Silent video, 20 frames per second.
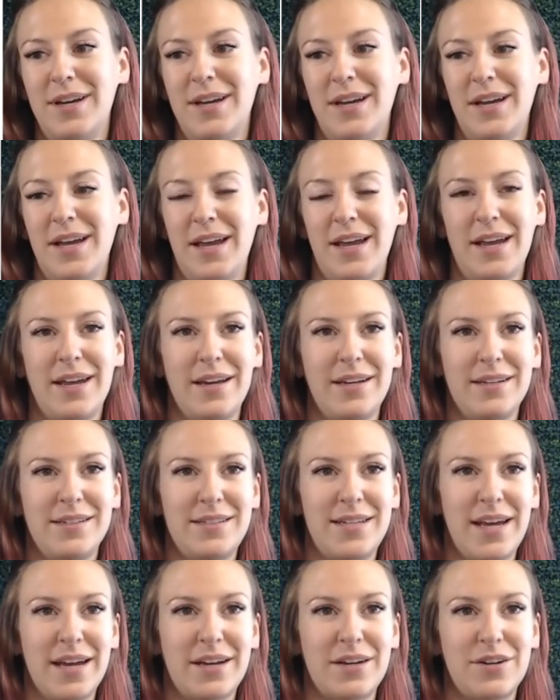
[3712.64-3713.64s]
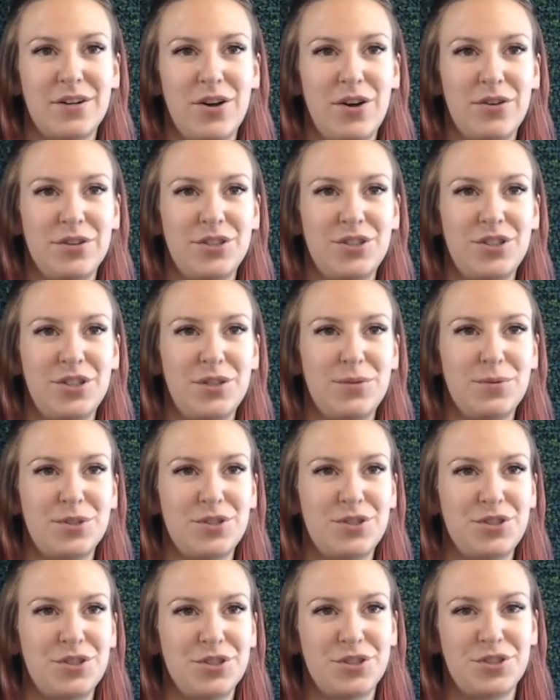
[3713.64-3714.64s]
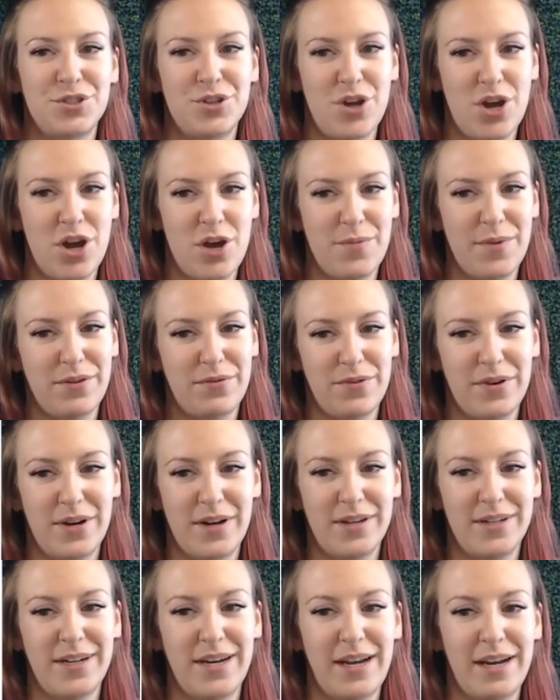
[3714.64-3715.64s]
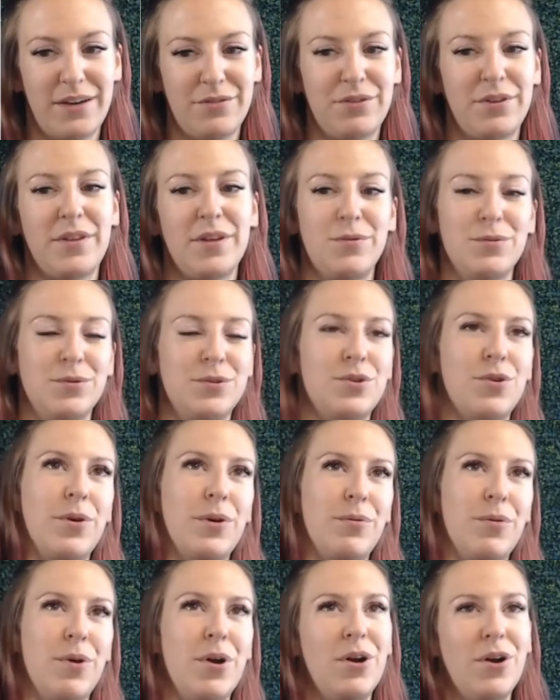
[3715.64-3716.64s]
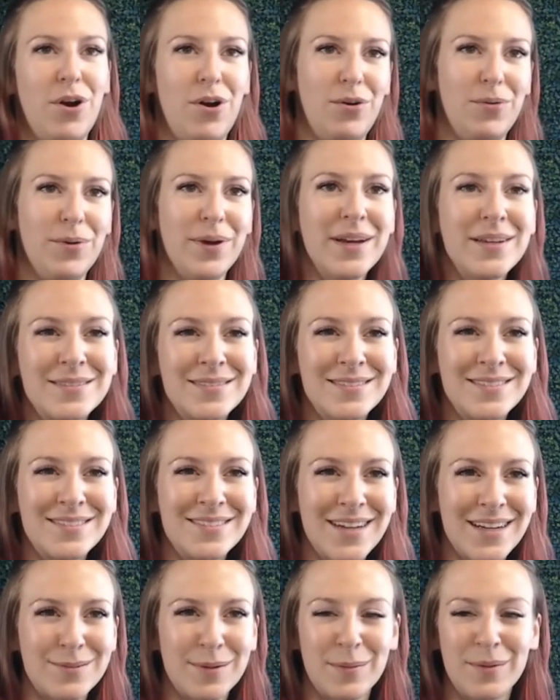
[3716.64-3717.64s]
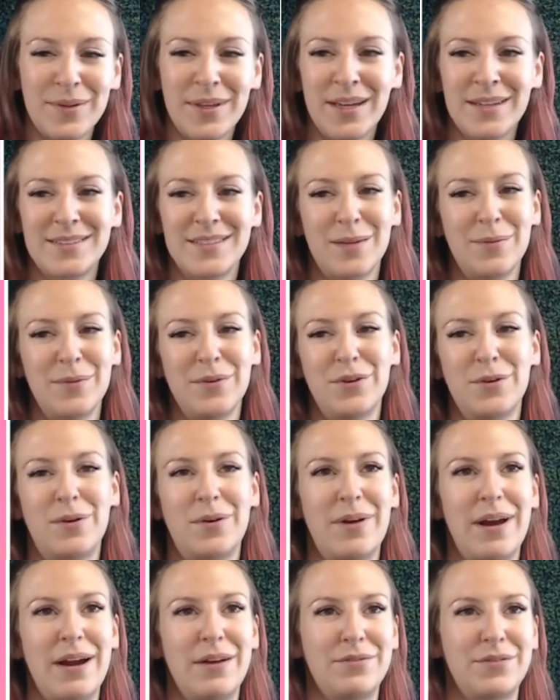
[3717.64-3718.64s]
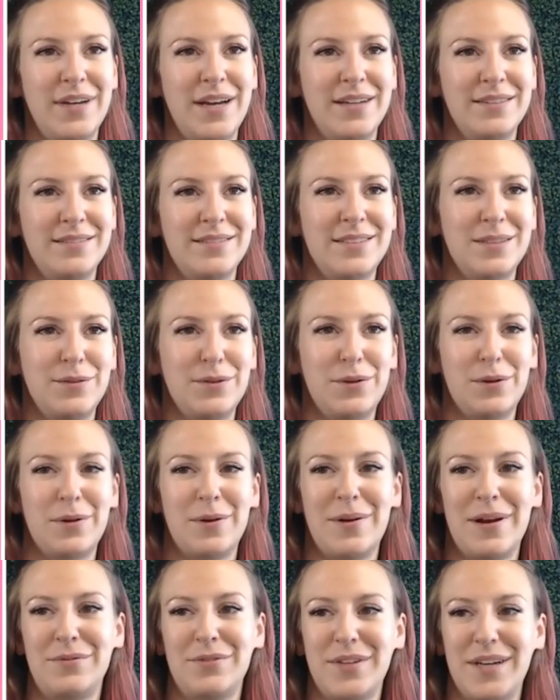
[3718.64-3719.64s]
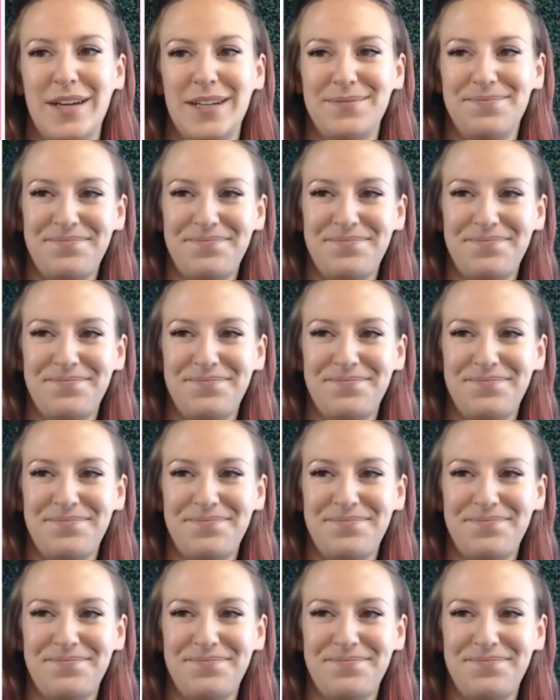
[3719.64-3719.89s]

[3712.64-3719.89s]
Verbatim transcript: And technology was just not my friend, and everything was going wrong always. Do you guys remember that? Some of you were around for that. Some of you were around for that.